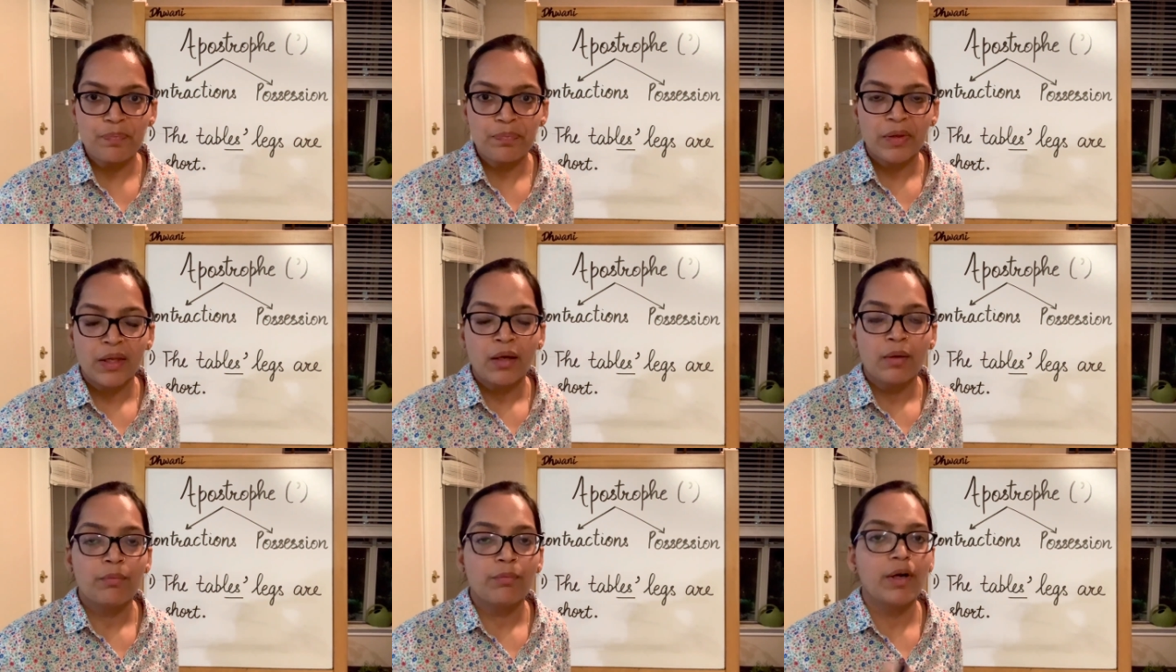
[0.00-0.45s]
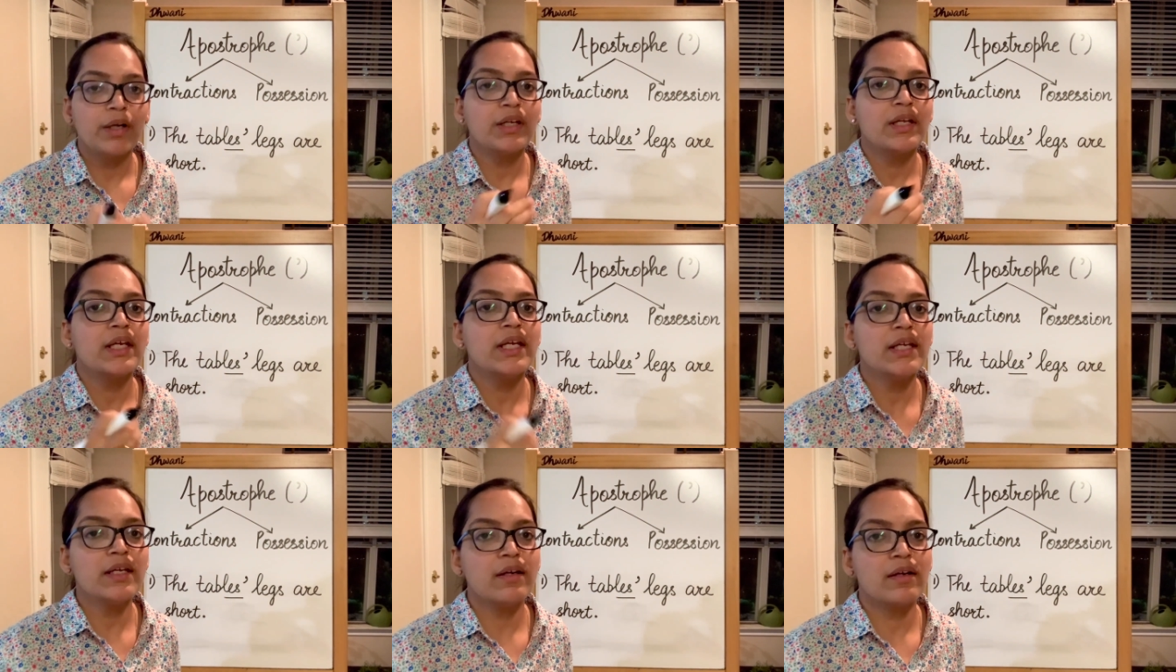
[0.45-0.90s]
but
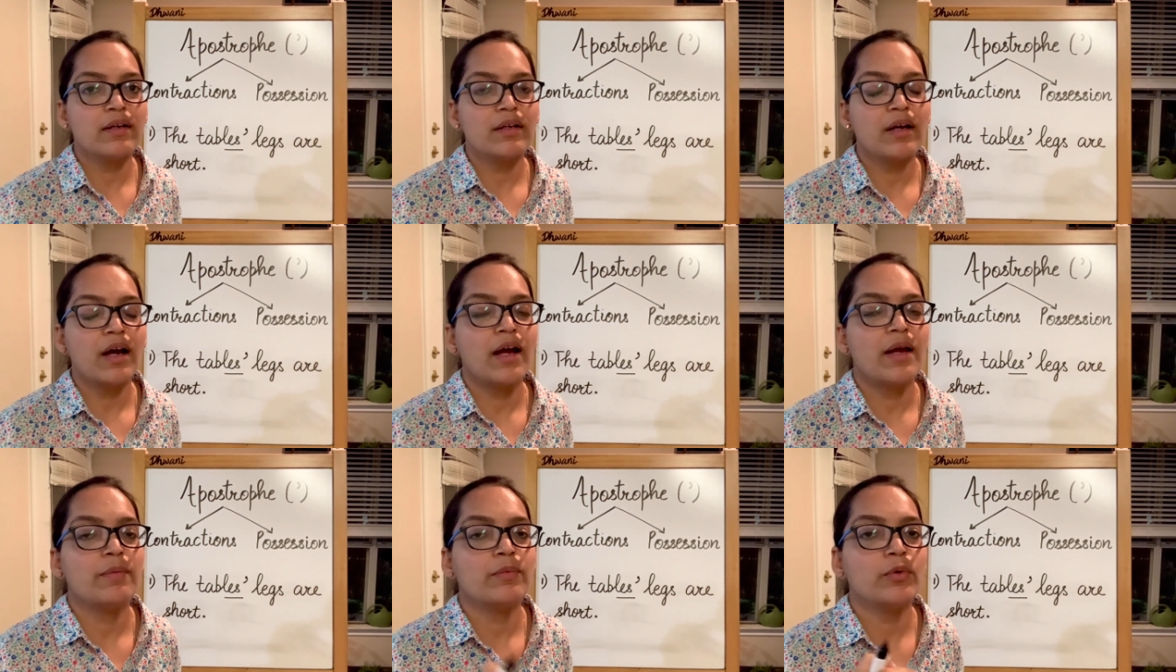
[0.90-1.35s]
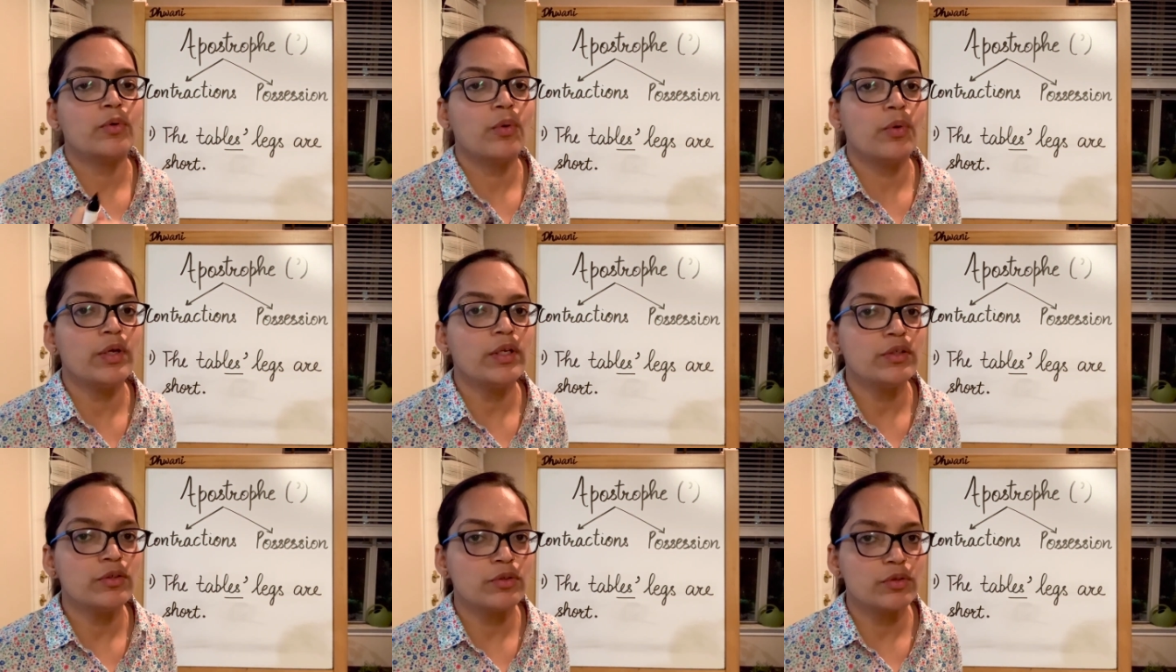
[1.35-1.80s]
here I am going
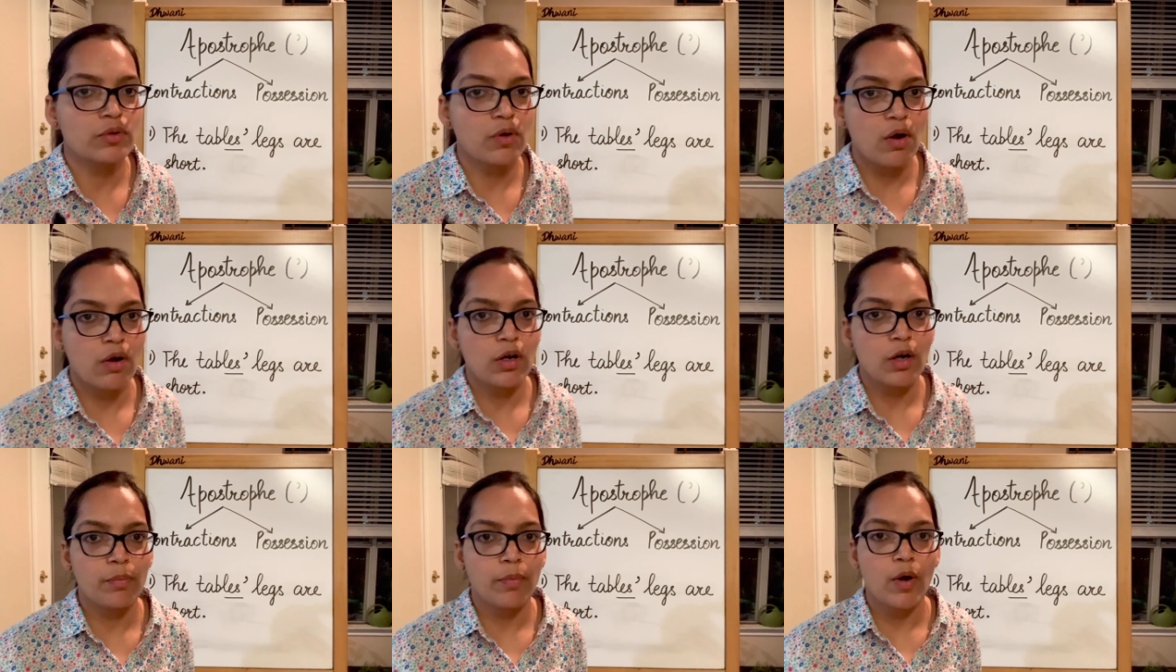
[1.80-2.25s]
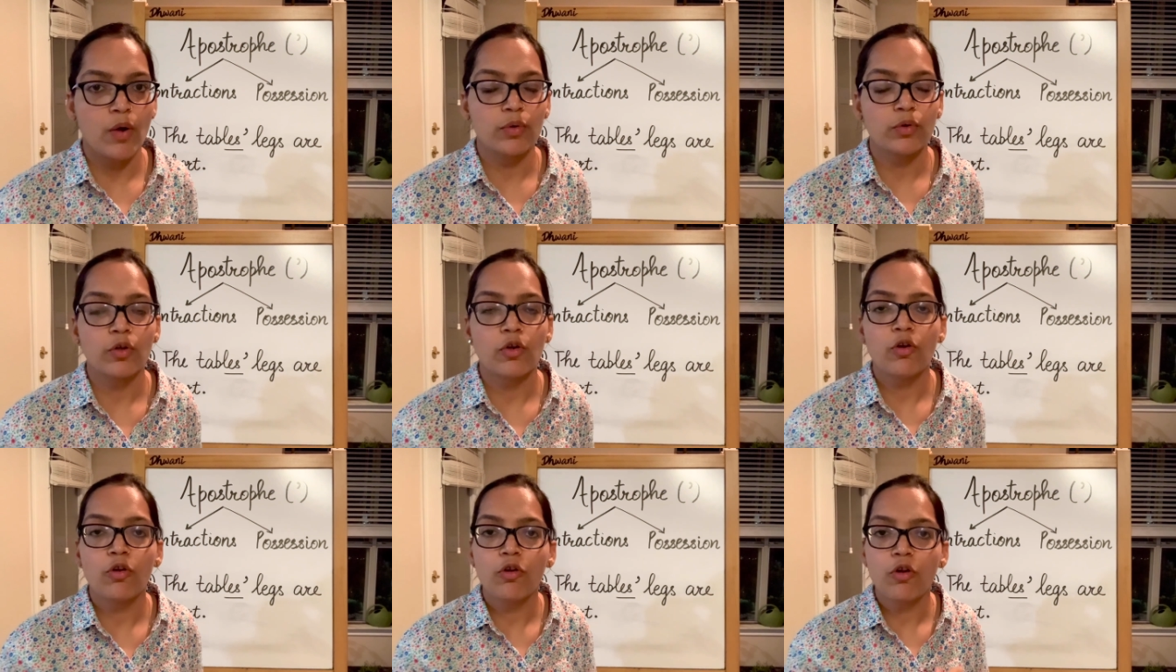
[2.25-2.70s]
to talk about
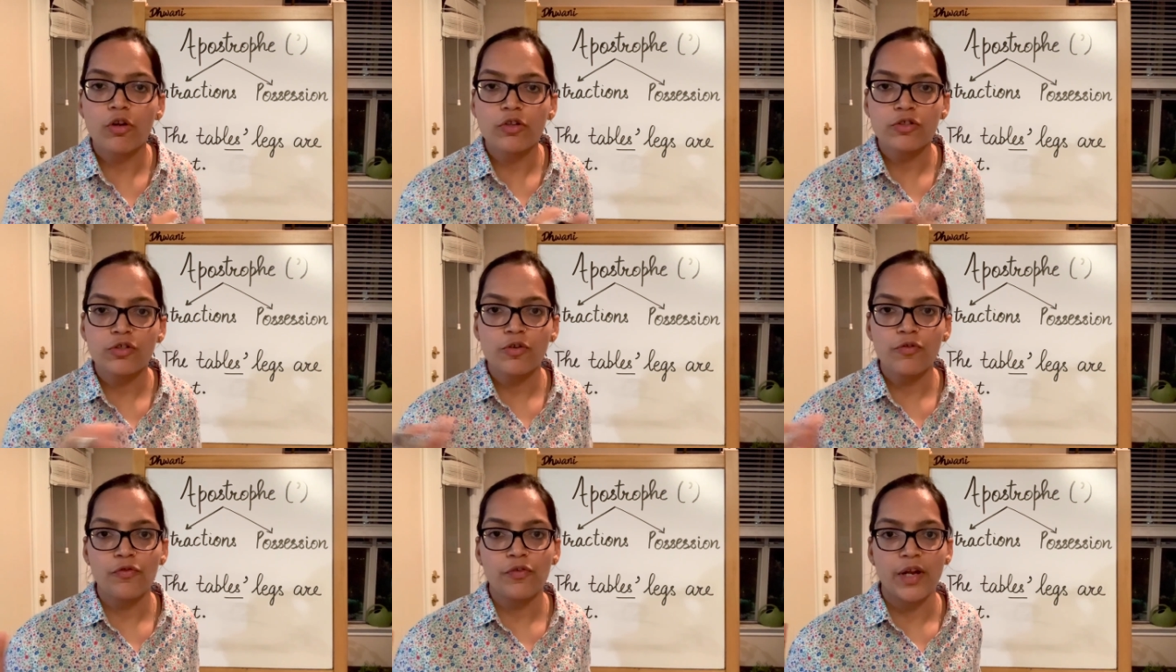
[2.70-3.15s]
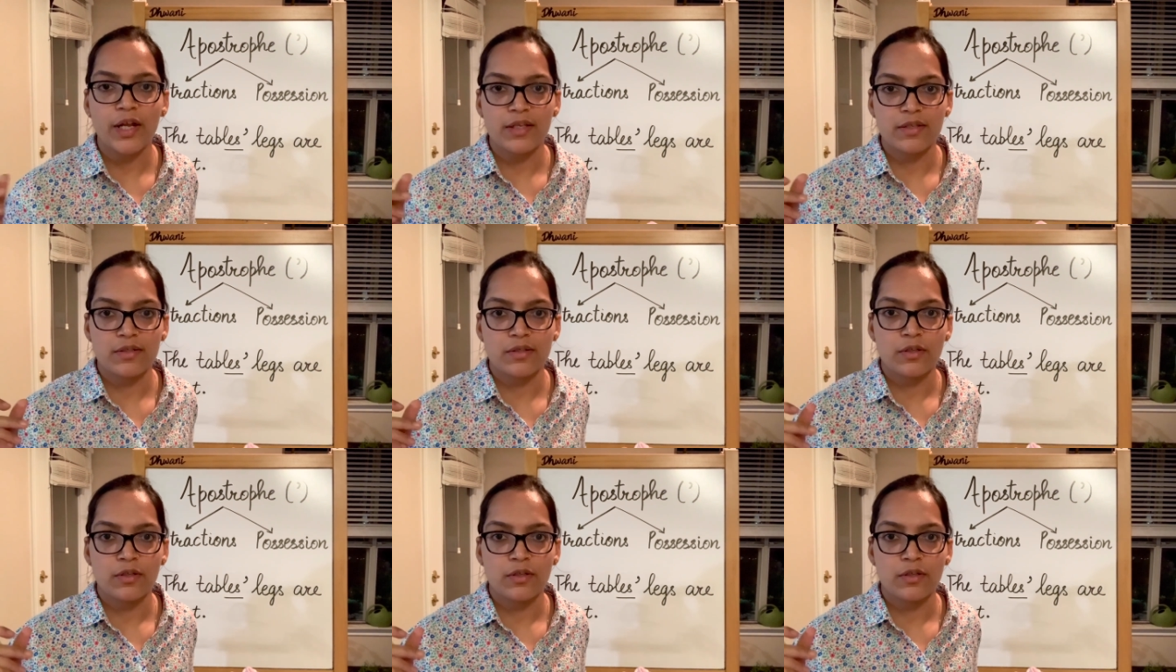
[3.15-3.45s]
lots of friends.